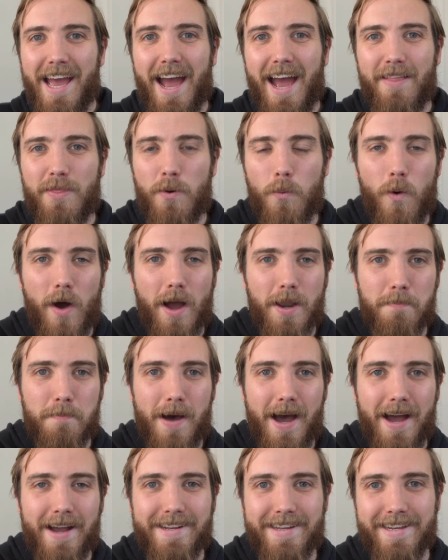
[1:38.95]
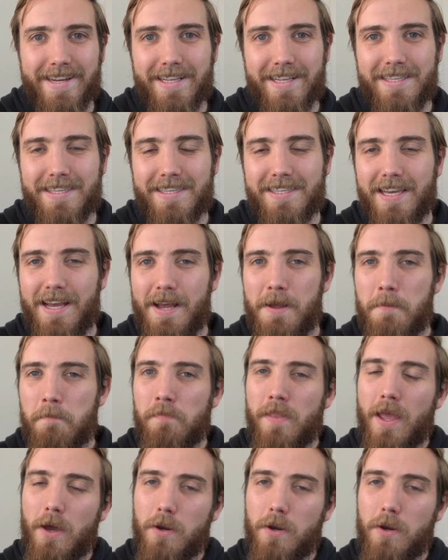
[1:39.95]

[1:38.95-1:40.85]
and the wider markets. Now,